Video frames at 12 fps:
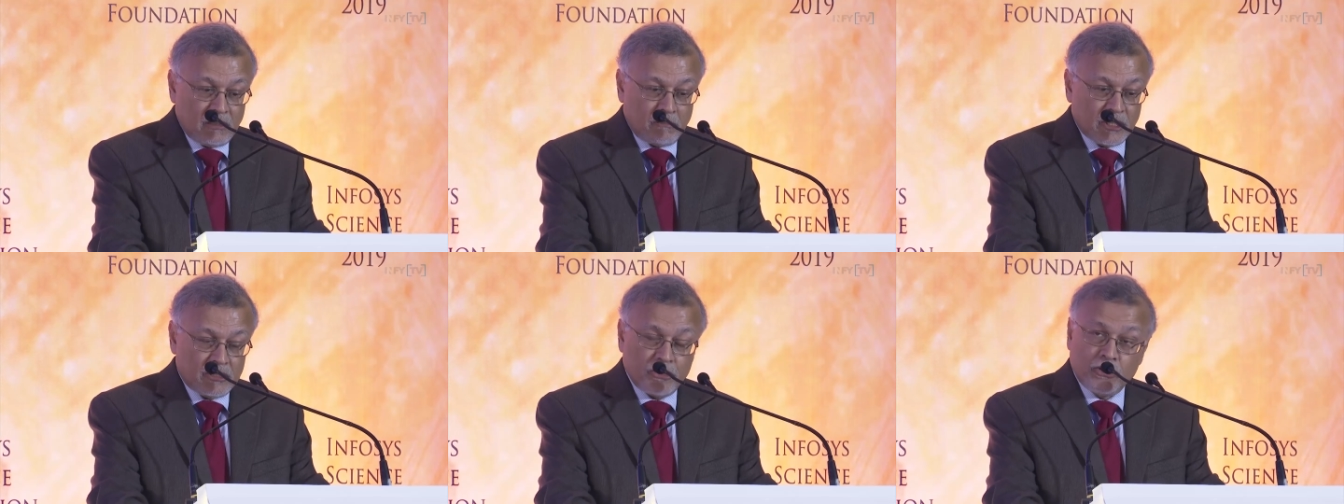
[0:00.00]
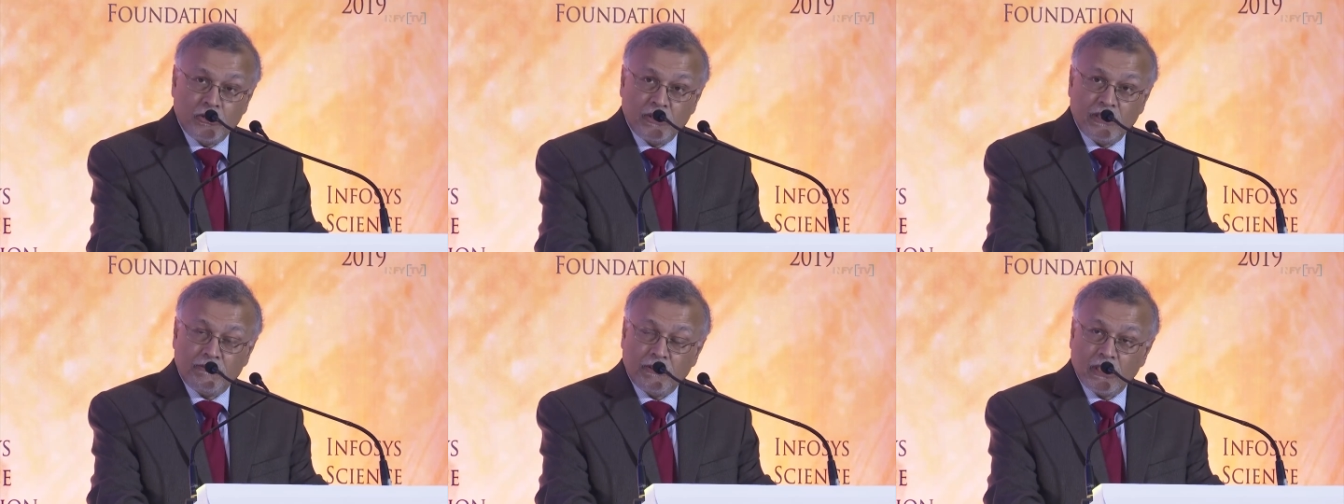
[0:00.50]
But the
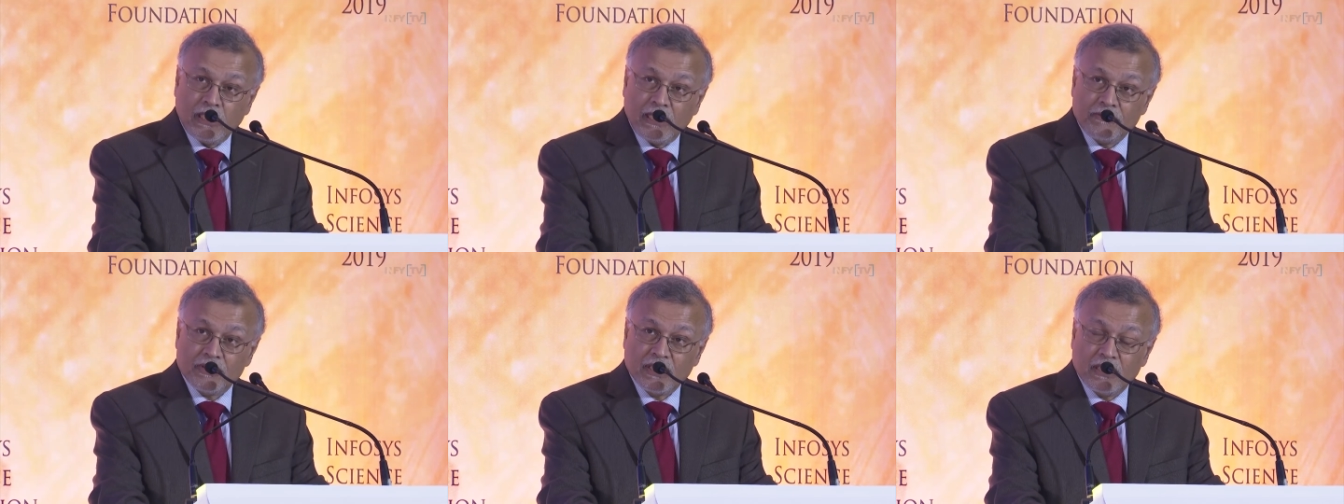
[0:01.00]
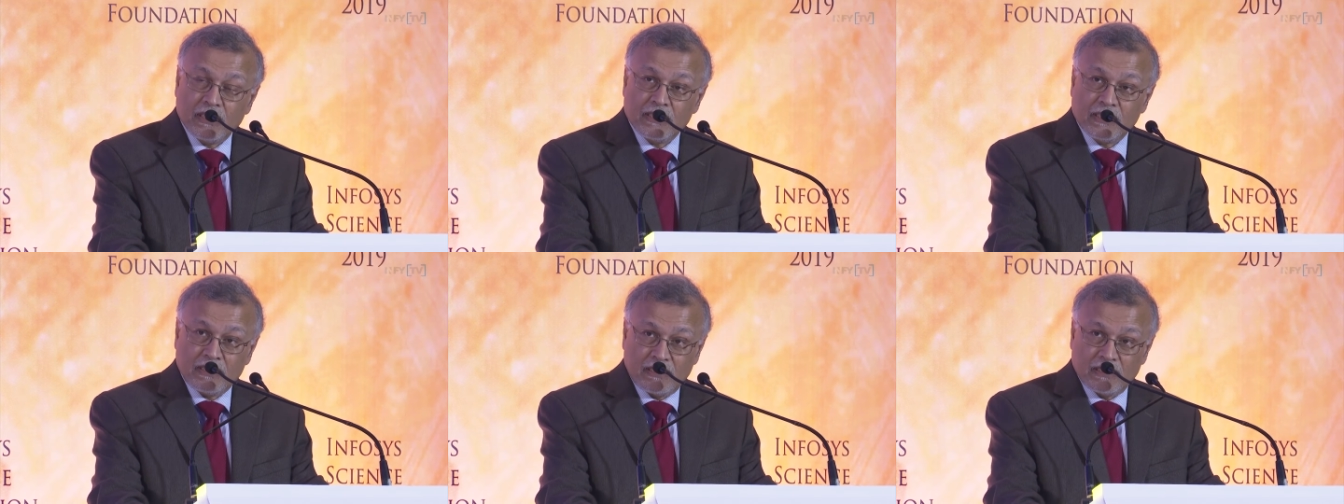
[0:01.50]
jury for life
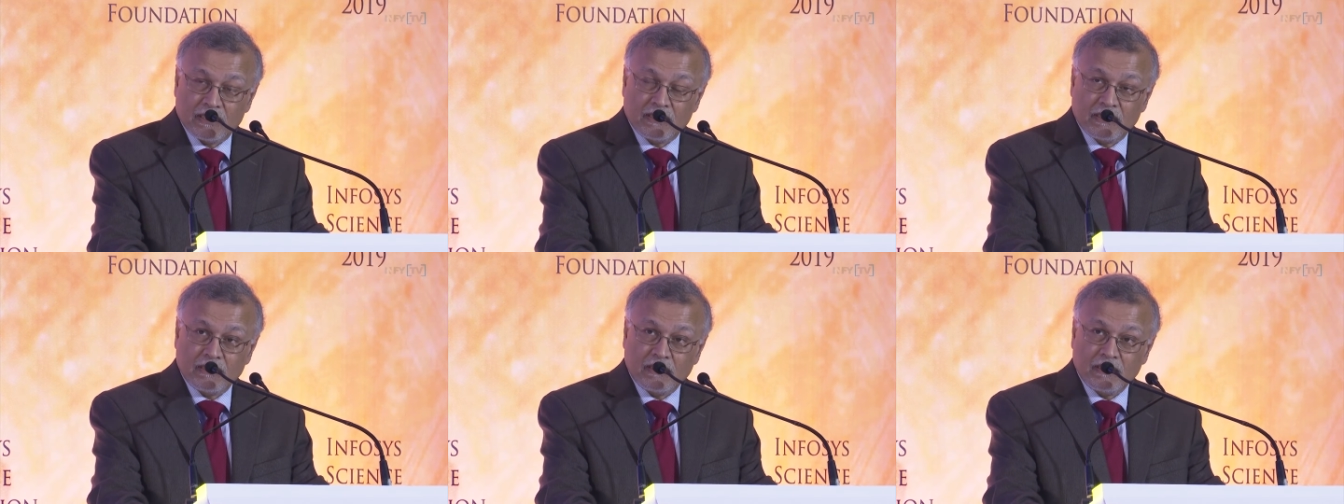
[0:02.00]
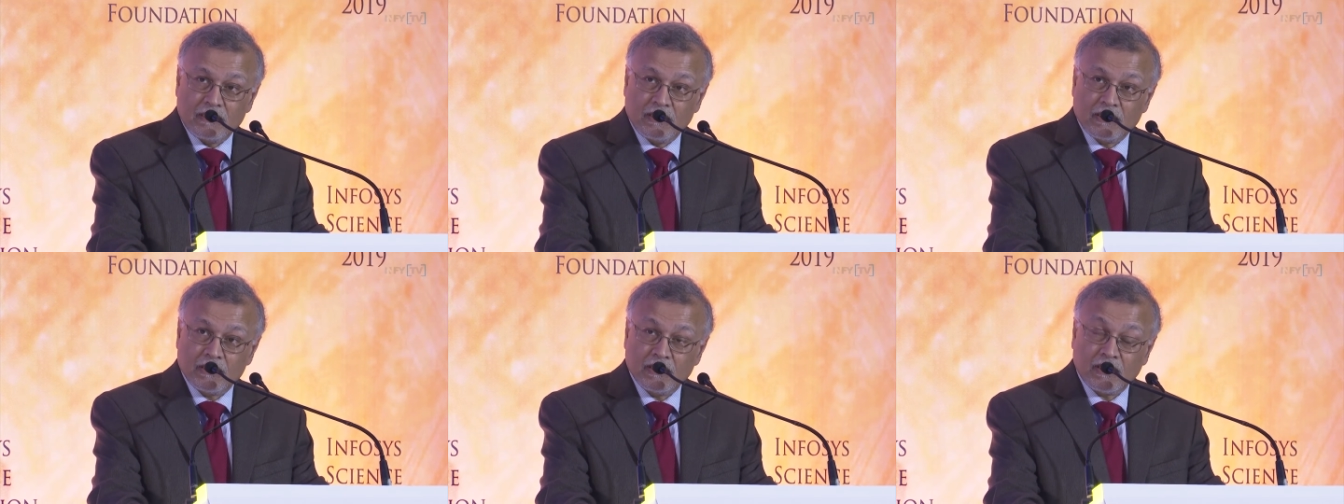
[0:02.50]
sciences,
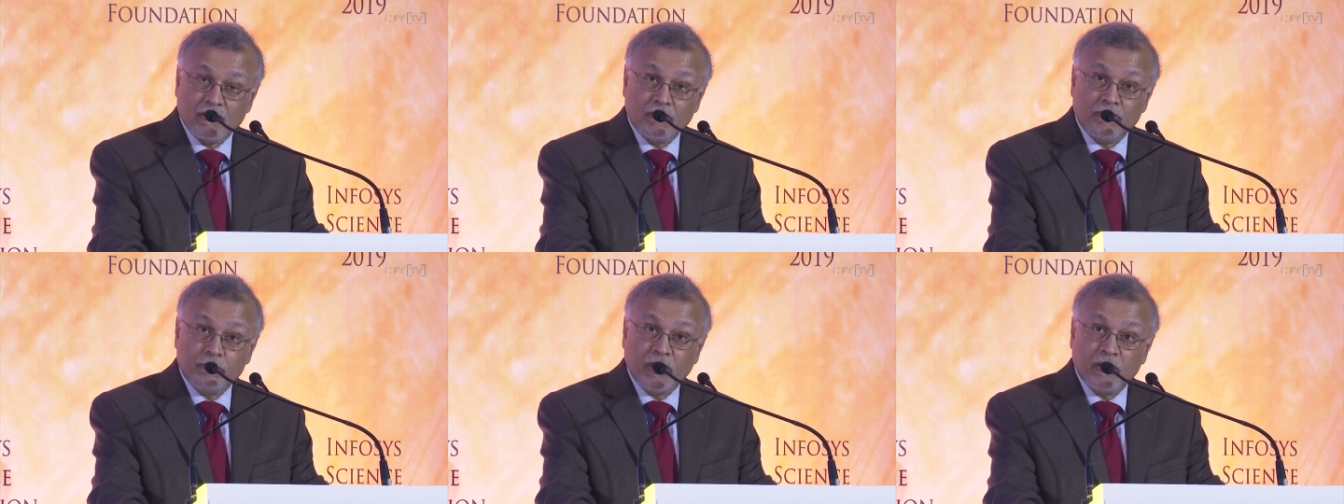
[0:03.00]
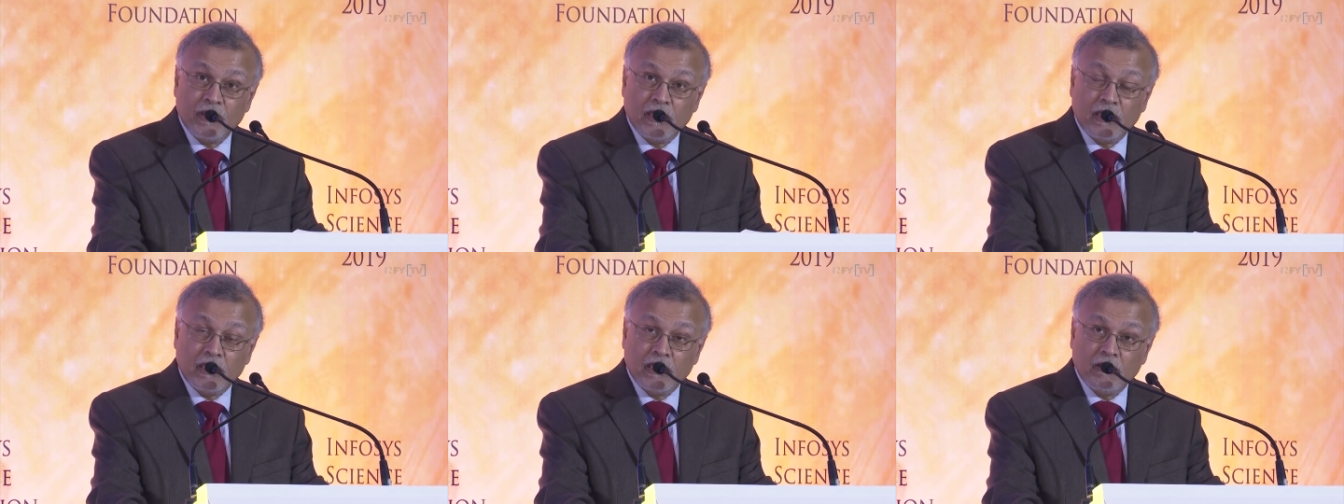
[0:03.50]
consisting of
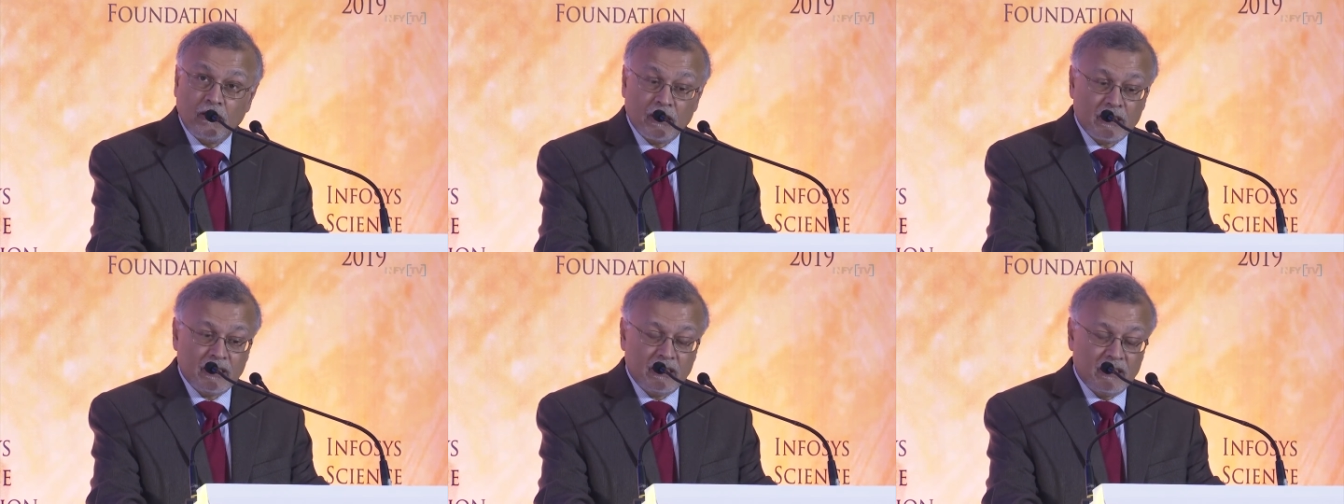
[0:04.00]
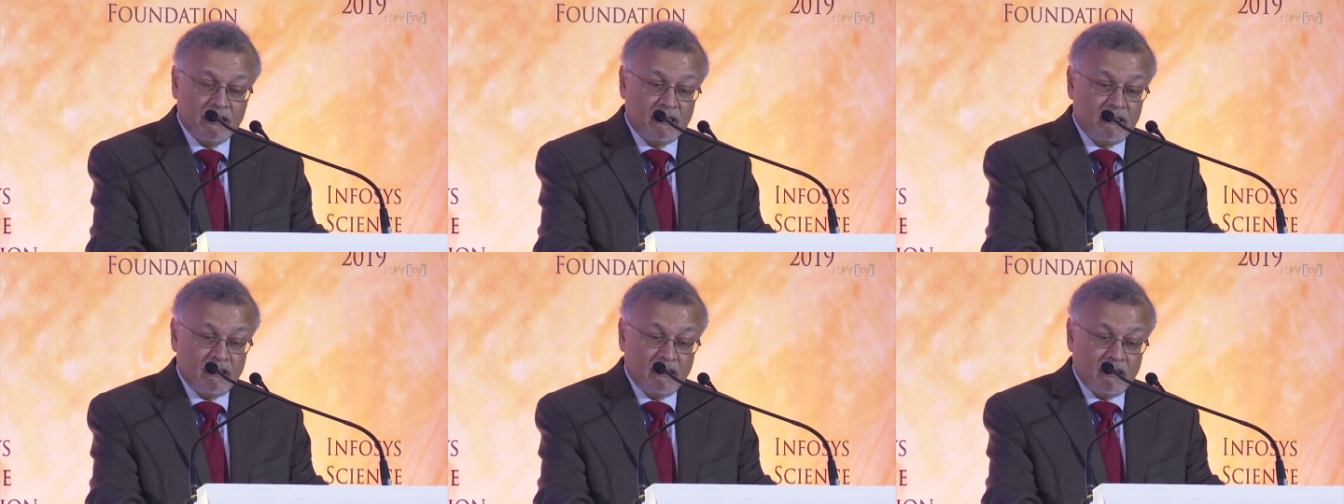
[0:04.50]
Paola Arlotta,
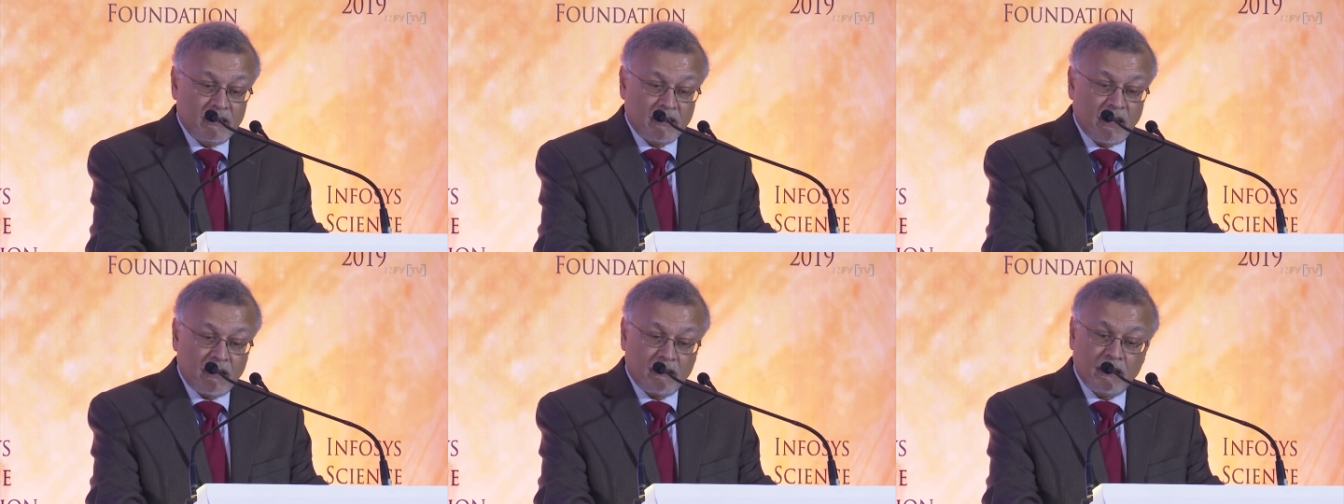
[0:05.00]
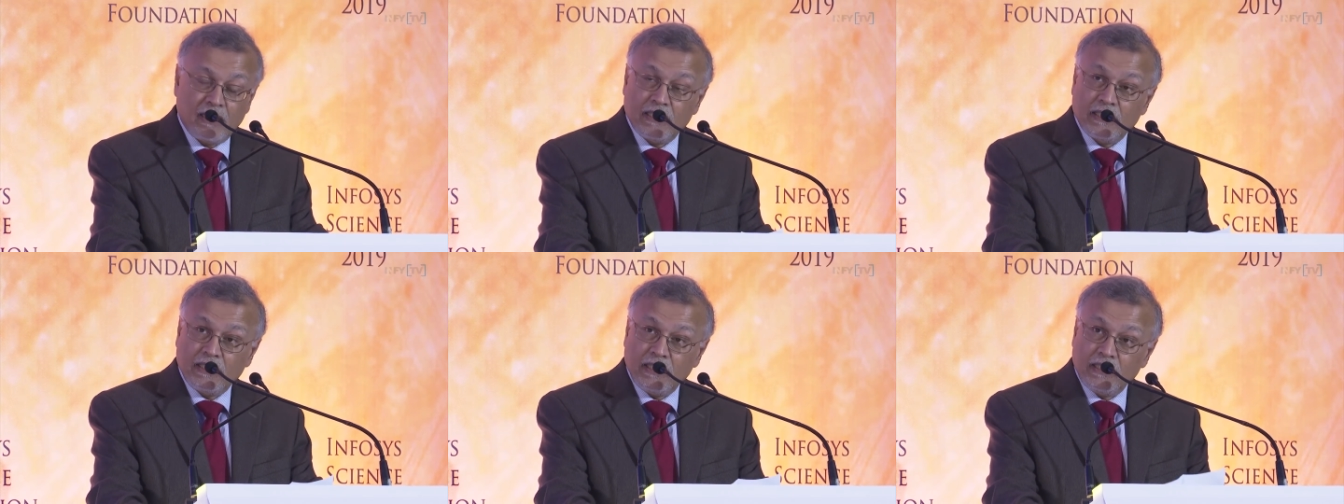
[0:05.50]

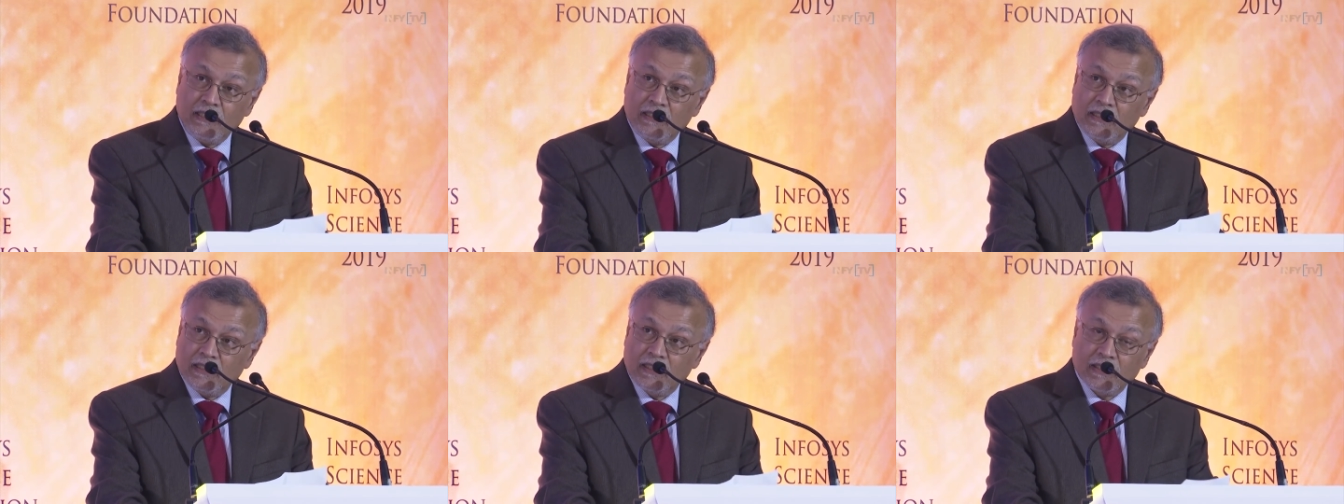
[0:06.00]
Caroline Dean,